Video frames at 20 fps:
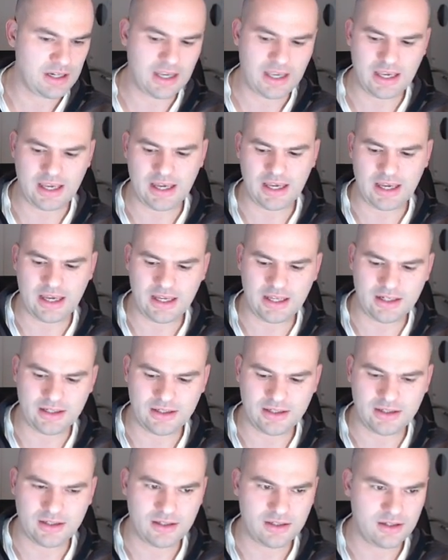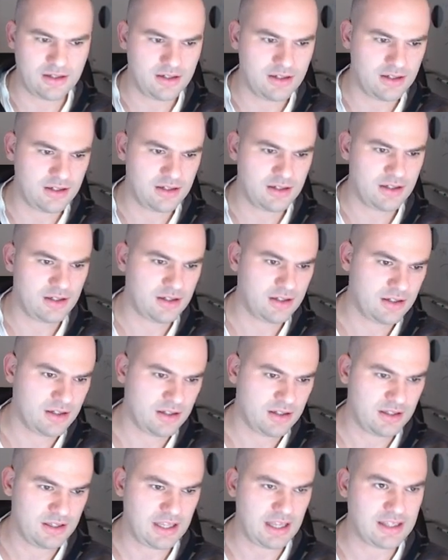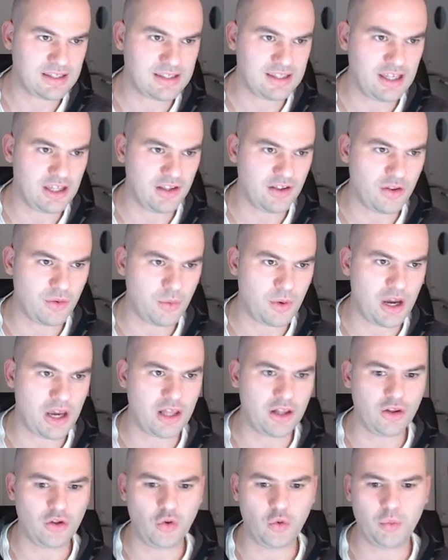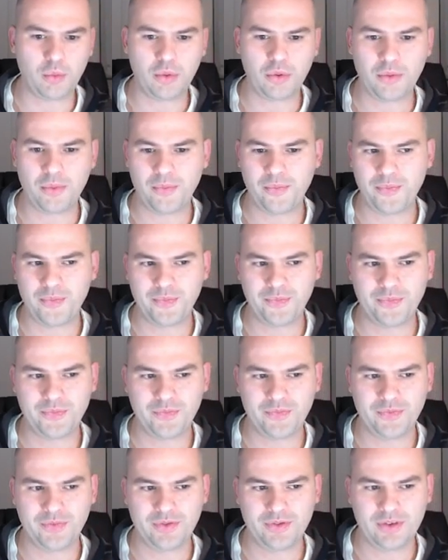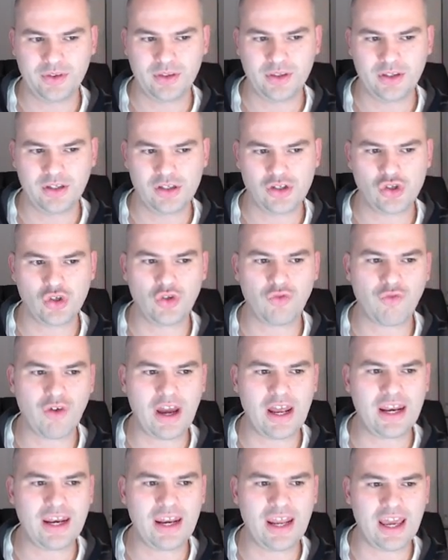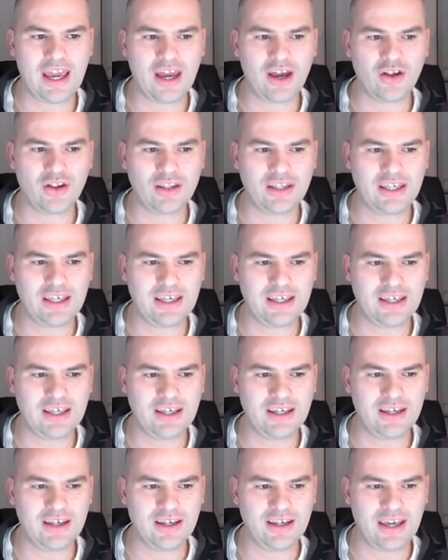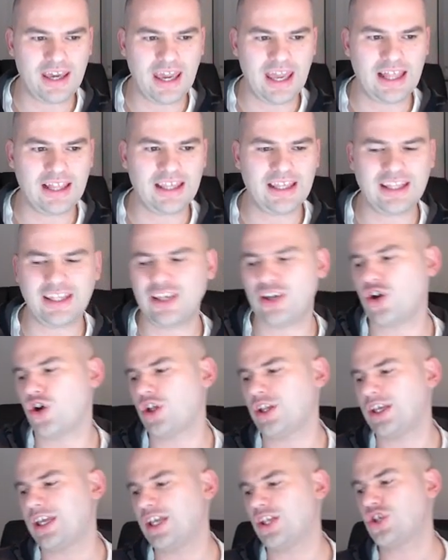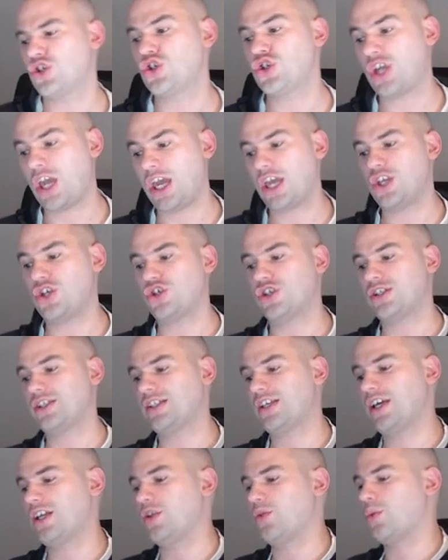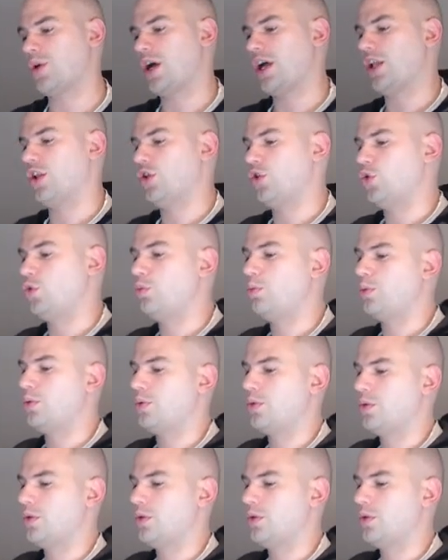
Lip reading: and that's the end of the while loop. So right now, the LED on can change inside the while loop.